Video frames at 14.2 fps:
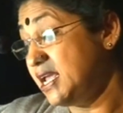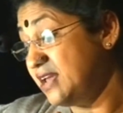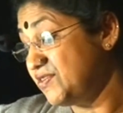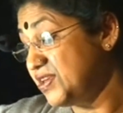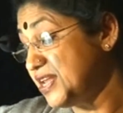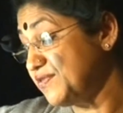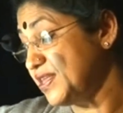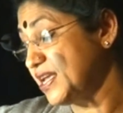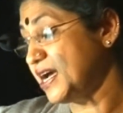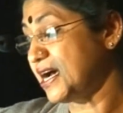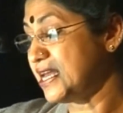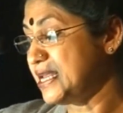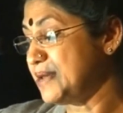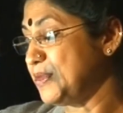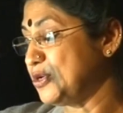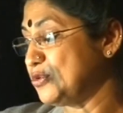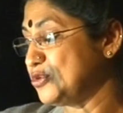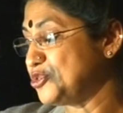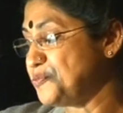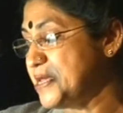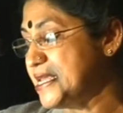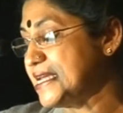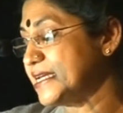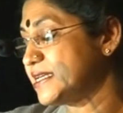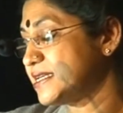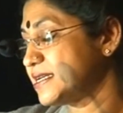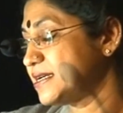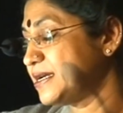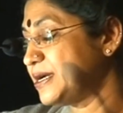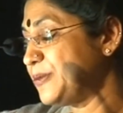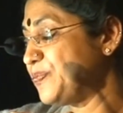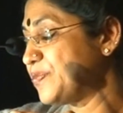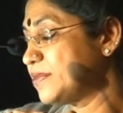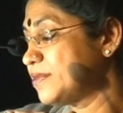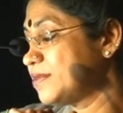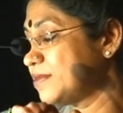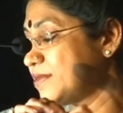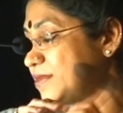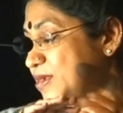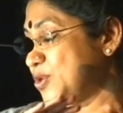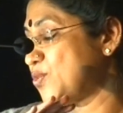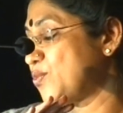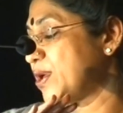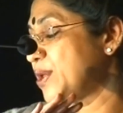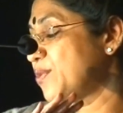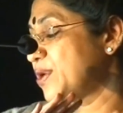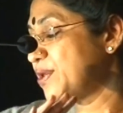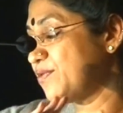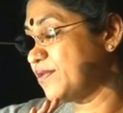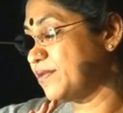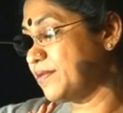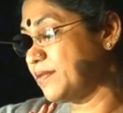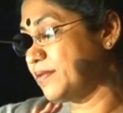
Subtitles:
even if they are unable to speak it, very, very,